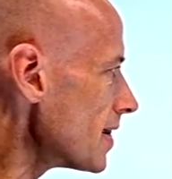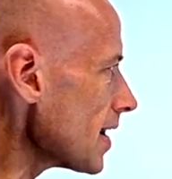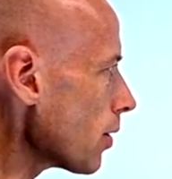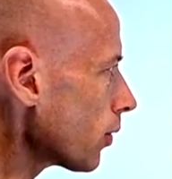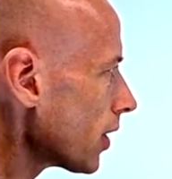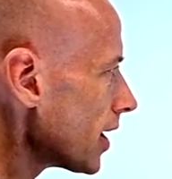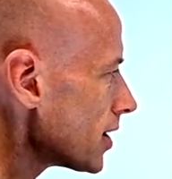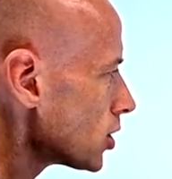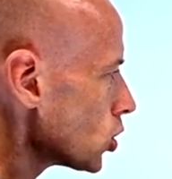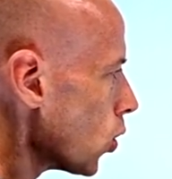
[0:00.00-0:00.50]
Now,
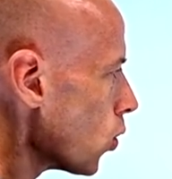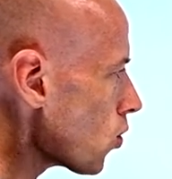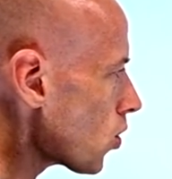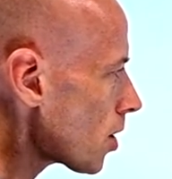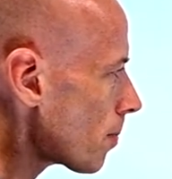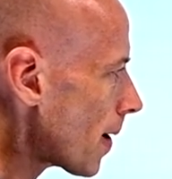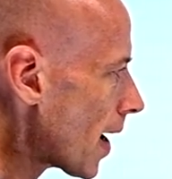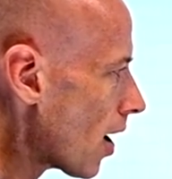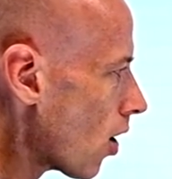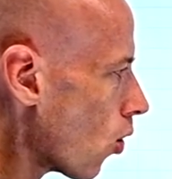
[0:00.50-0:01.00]
when I talk
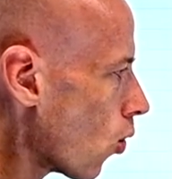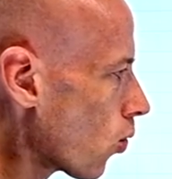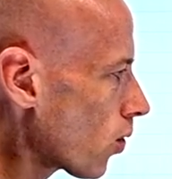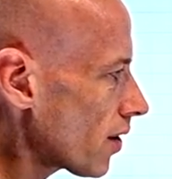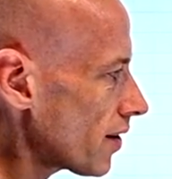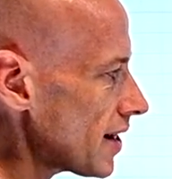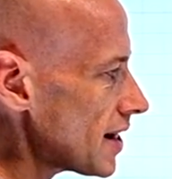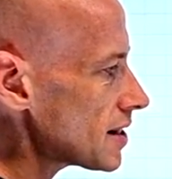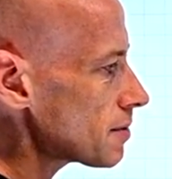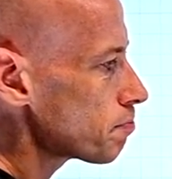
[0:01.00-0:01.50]
about all
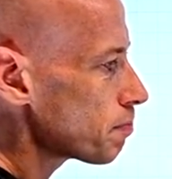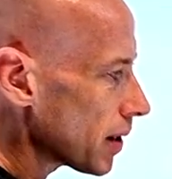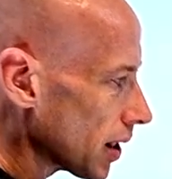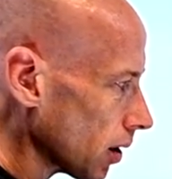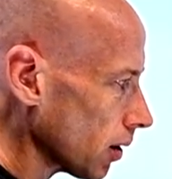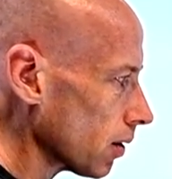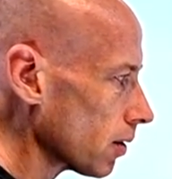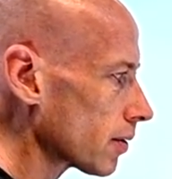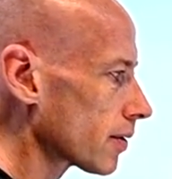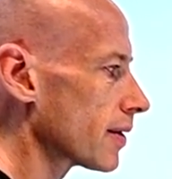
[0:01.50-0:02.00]
of these
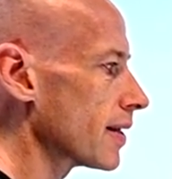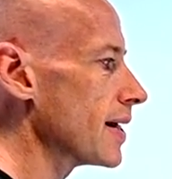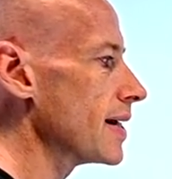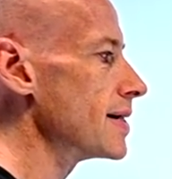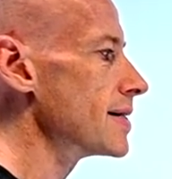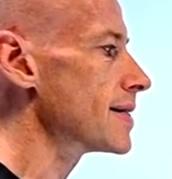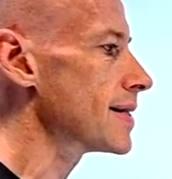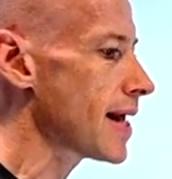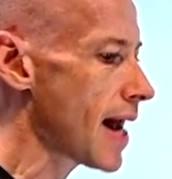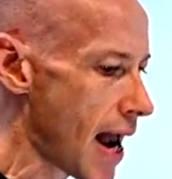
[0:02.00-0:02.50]
build,
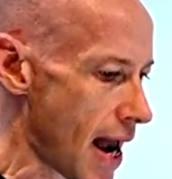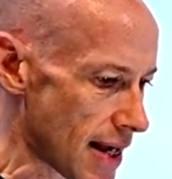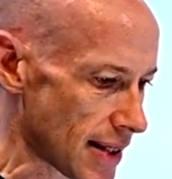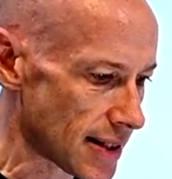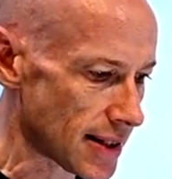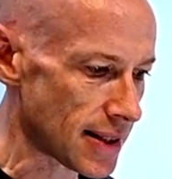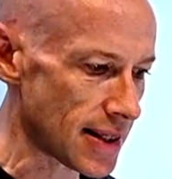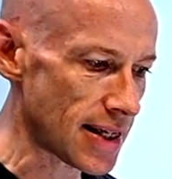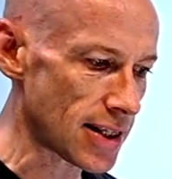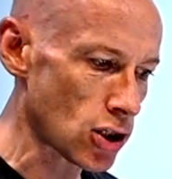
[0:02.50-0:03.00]
these
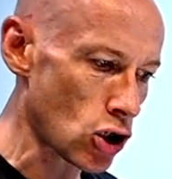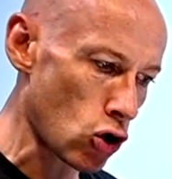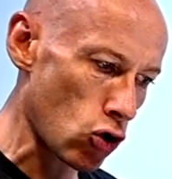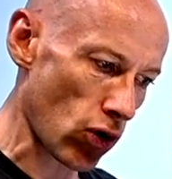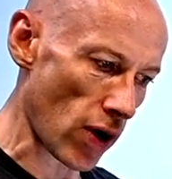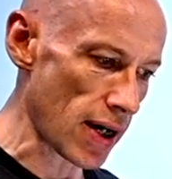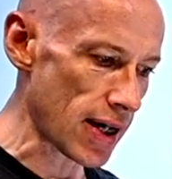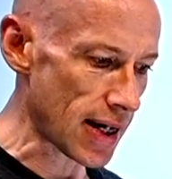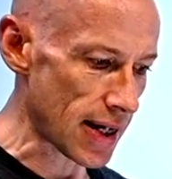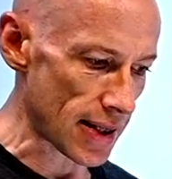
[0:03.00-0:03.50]
tests, these
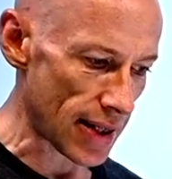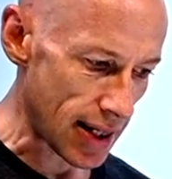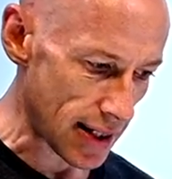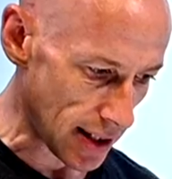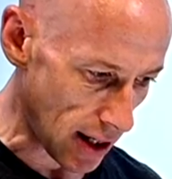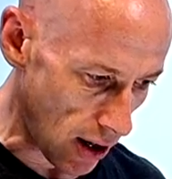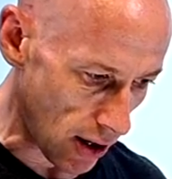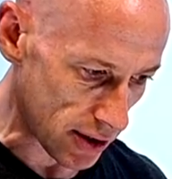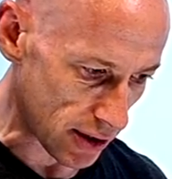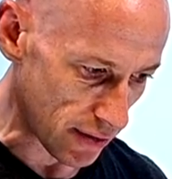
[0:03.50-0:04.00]
creating
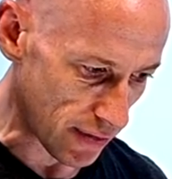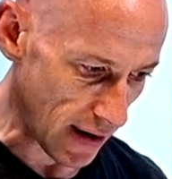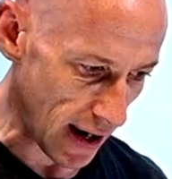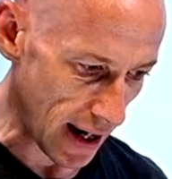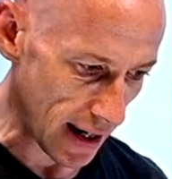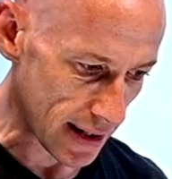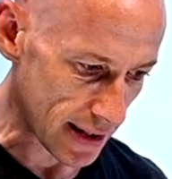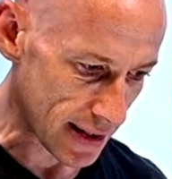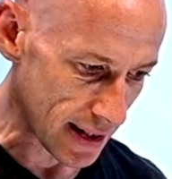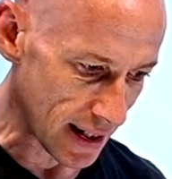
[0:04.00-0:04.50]
these
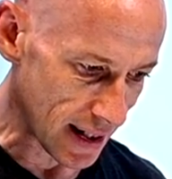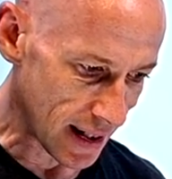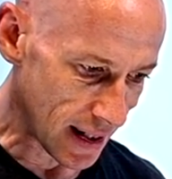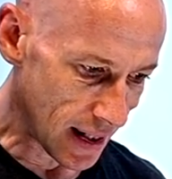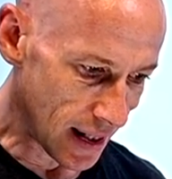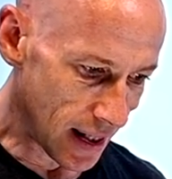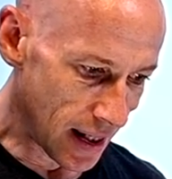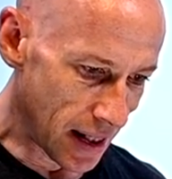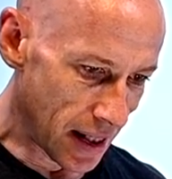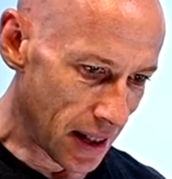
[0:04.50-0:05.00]
artifacts,
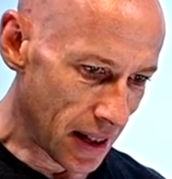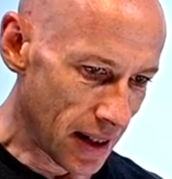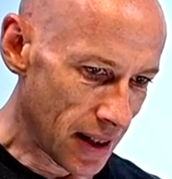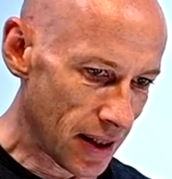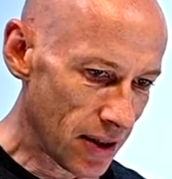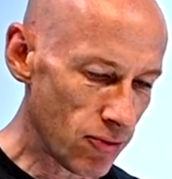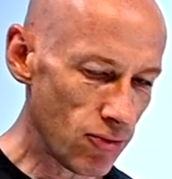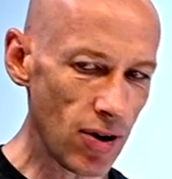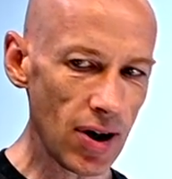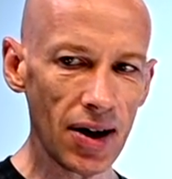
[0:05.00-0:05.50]

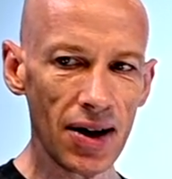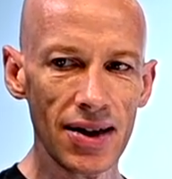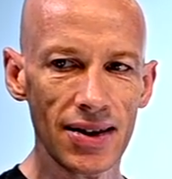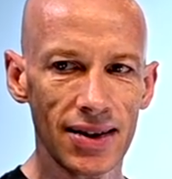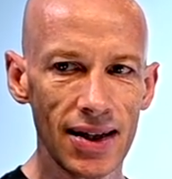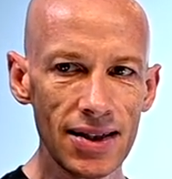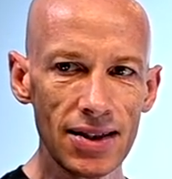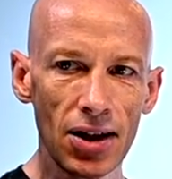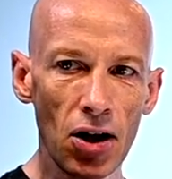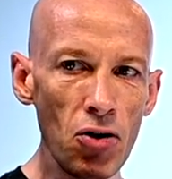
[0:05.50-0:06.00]
realize
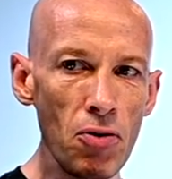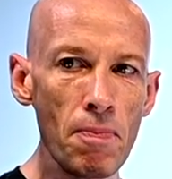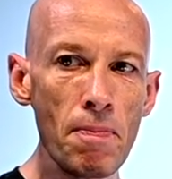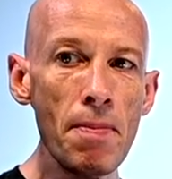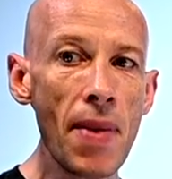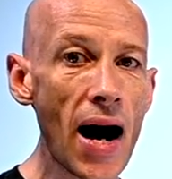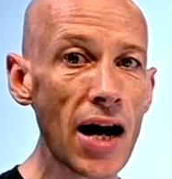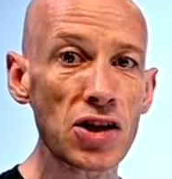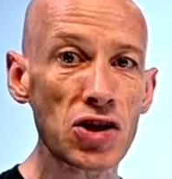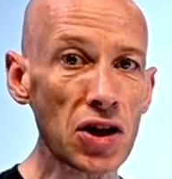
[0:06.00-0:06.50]
there's no
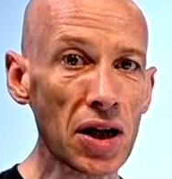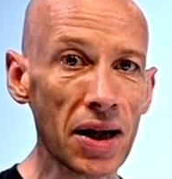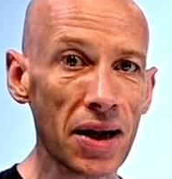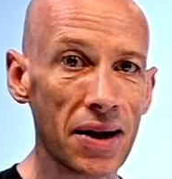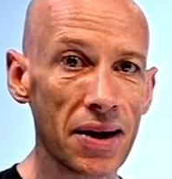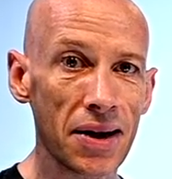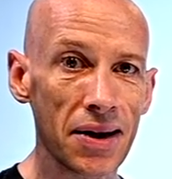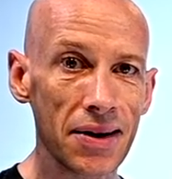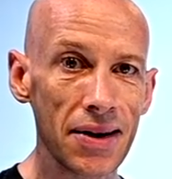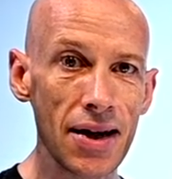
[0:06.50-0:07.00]

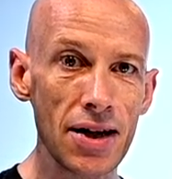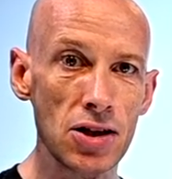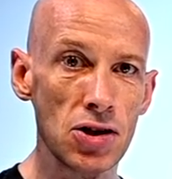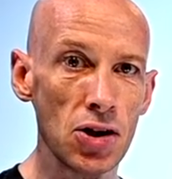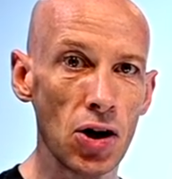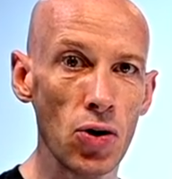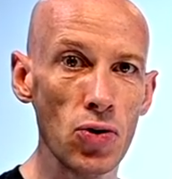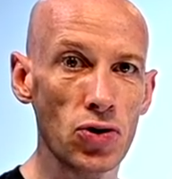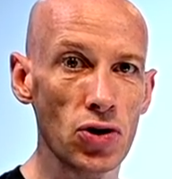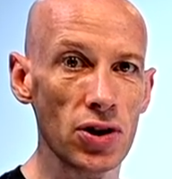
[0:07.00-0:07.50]
magic. There's
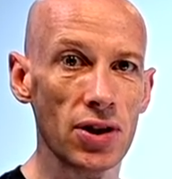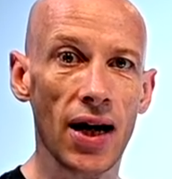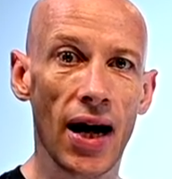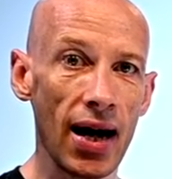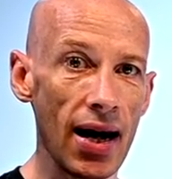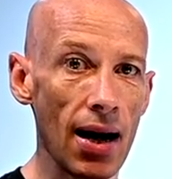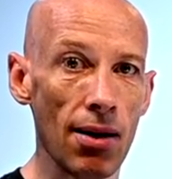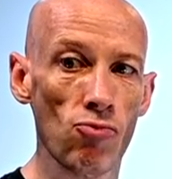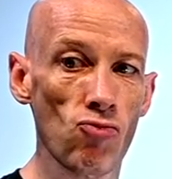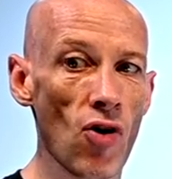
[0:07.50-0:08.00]
no just,
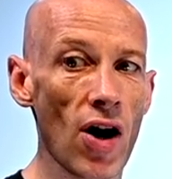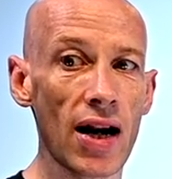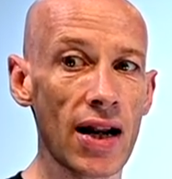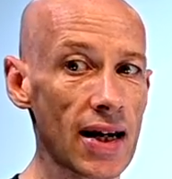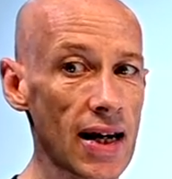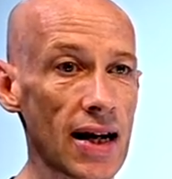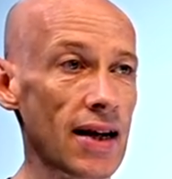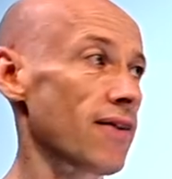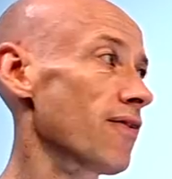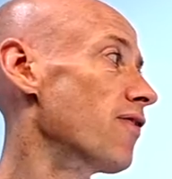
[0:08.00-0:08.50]
hey, I'm
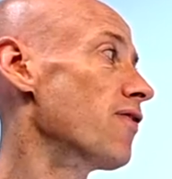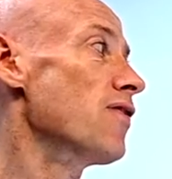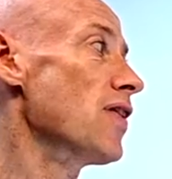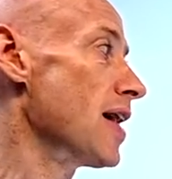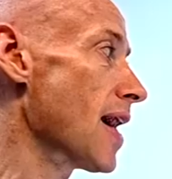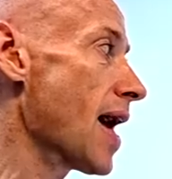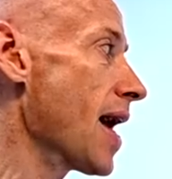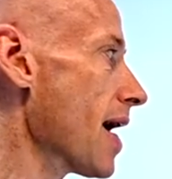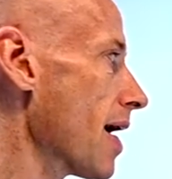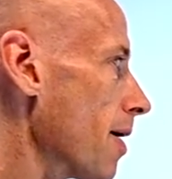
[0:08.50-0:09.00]
running in
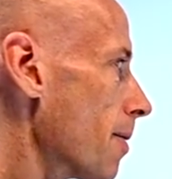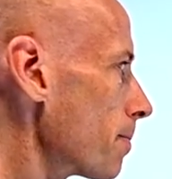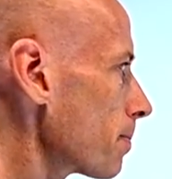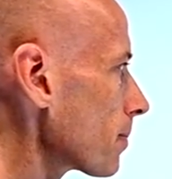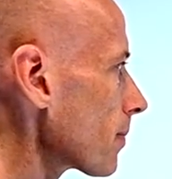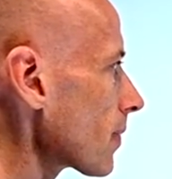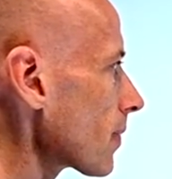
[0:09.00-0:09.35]
thin air.